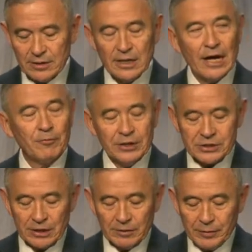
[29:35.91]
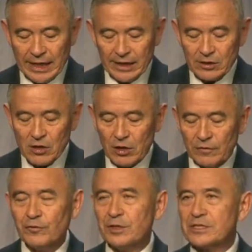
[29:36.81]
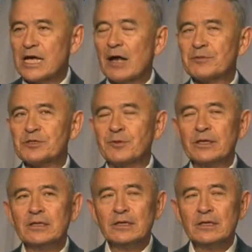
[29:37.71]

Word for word: I recently began calling for the establishment